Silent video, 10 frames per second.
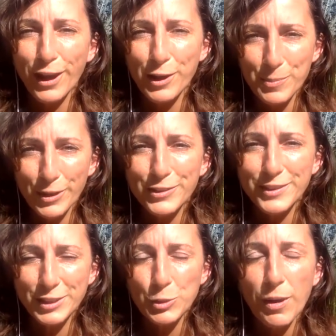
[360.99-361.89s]
kind of
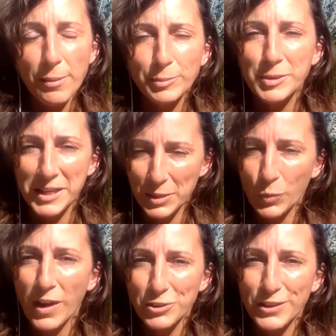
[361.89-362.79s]
person, you probably can
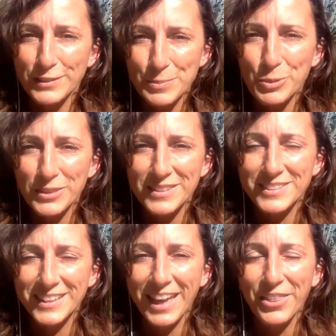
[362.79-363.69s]
watch this and put
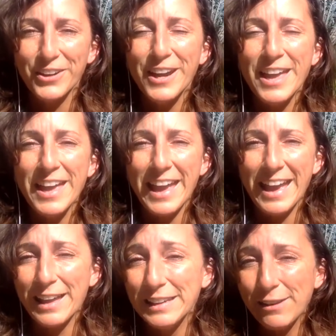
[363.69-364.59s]
this together
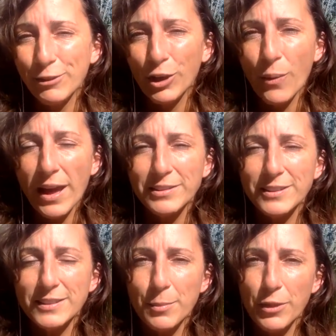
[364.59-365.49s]
and even go
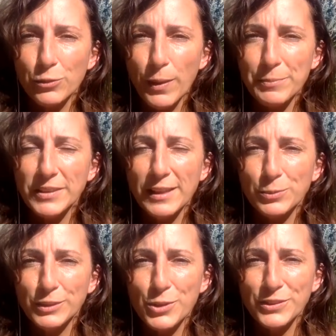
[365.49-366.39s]
onto some of those
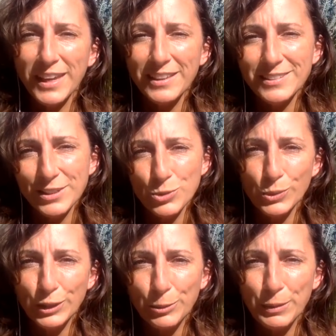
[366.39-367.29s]
websites with those kits and
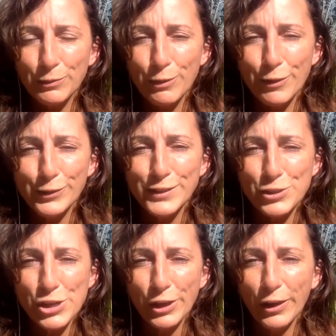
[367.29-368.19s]
do a little bit of reverse
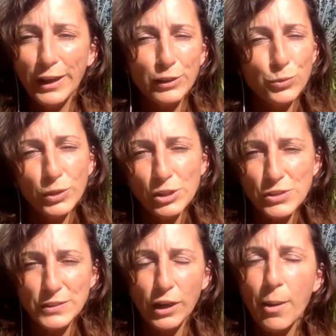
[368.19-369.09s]
engineering. It's really
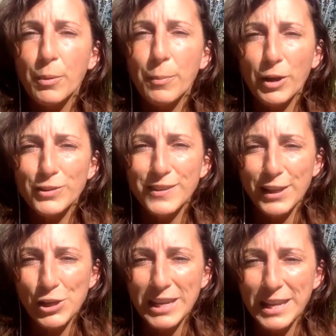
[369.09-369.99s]
just a couple parts
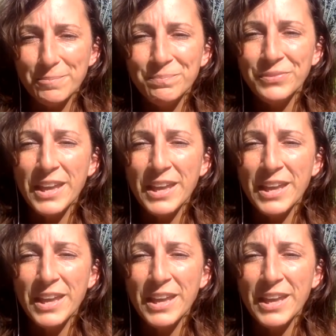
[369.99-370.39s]
that you need.